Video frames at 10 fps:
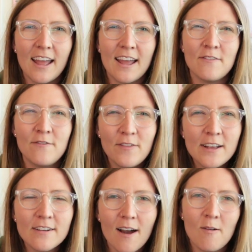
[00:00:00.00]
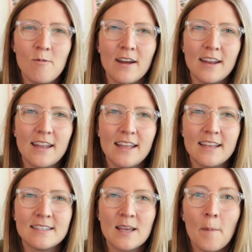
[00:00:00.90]
and figure out what it
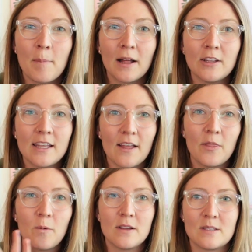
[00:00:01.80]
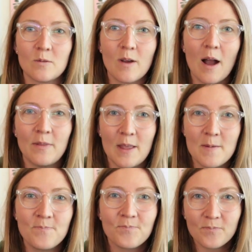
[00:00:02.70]
is by looking at the words around
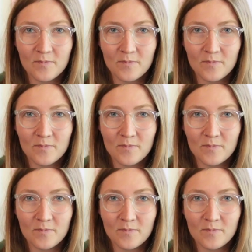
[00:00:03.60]
them.